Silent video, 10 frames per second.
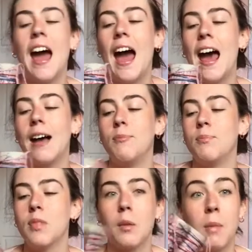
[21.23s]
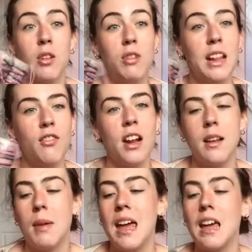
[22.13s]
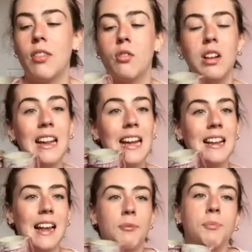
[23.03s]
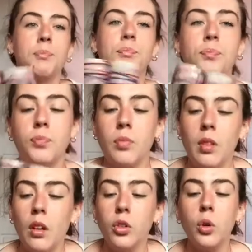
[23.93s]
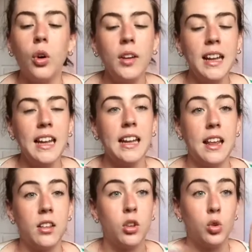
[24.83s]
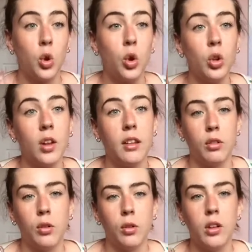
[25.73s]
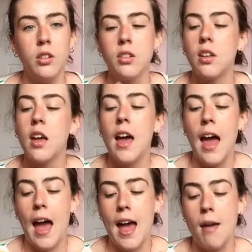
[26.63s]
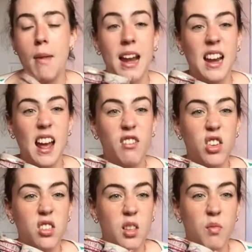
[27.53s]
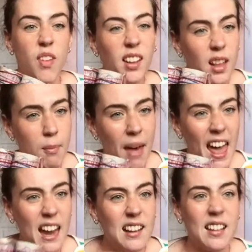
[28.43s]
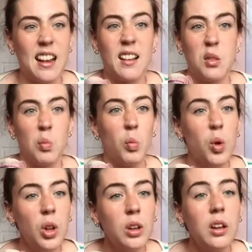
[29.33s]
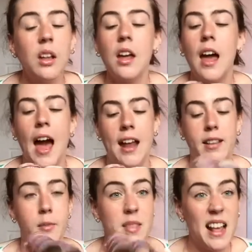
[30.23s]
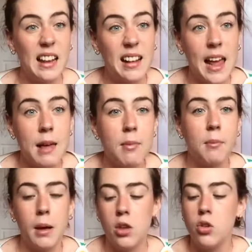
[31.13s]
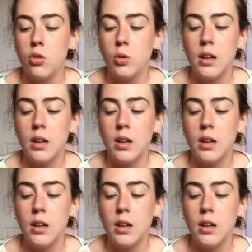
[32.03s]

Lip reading: But they're really fun to make and they're really easy. So all you need is 2 toilet roll holders, and then I've used some felt tip pens and some wool and some sellotape, but you